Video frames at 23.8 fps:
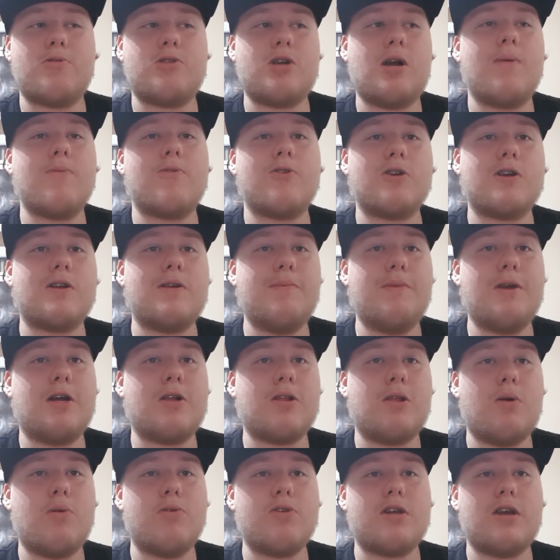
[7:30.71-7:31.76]
shops are going to be
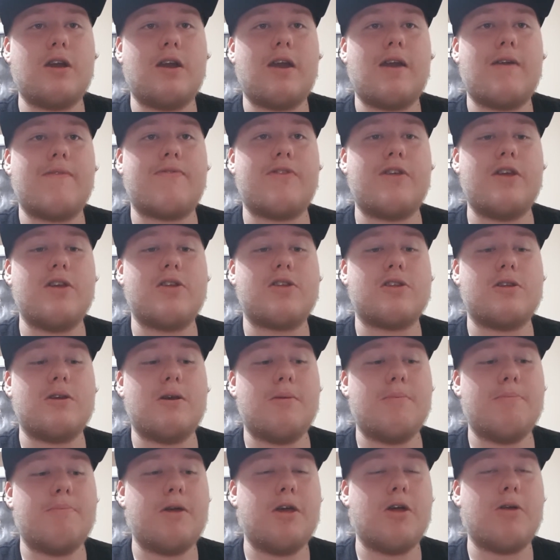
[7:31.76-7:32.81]
closing if this
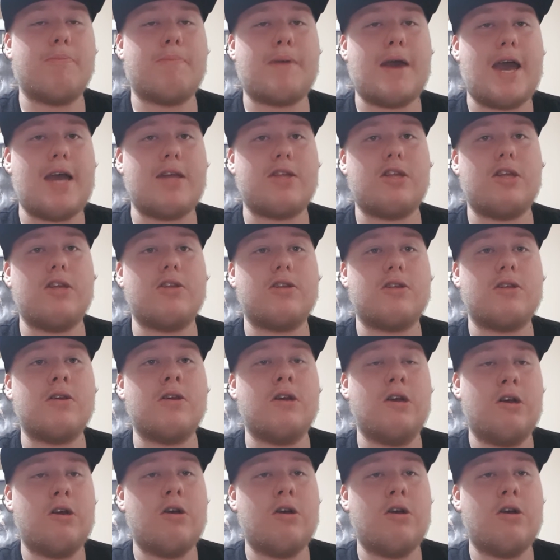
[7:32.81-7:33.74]
bill passes.